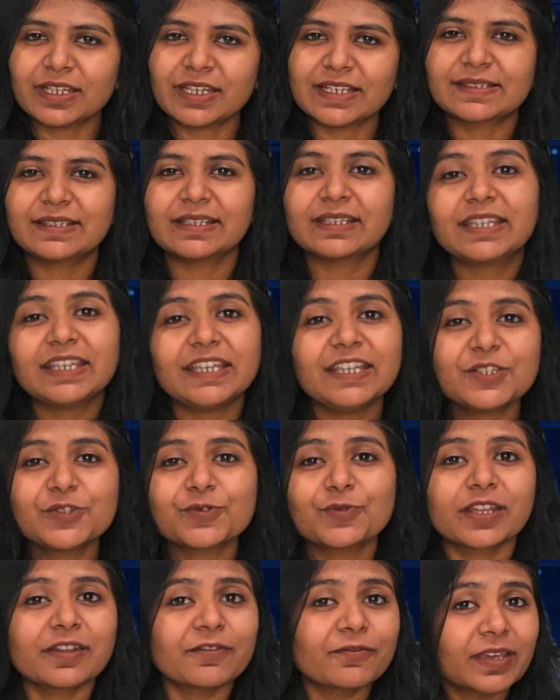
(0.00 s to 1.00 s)
is the key
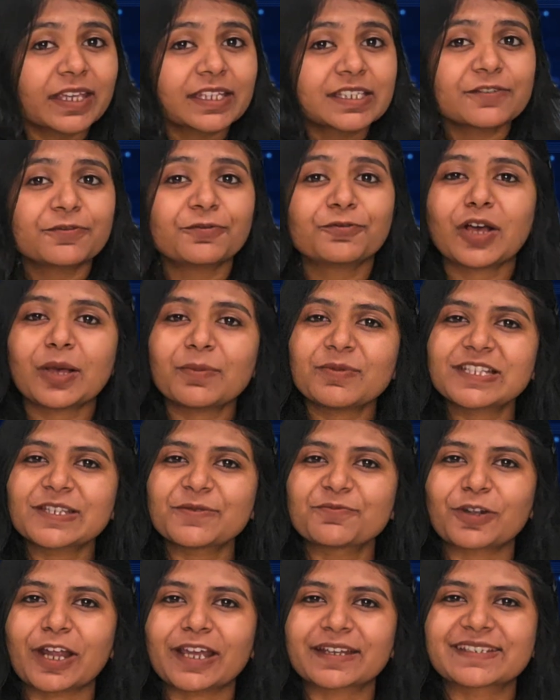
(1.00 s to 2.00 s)
to an effective pharmacy
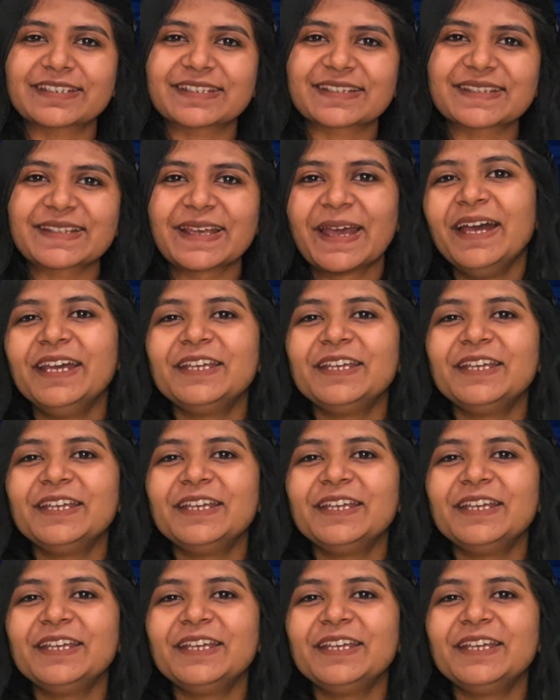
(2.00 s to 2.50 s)
practice.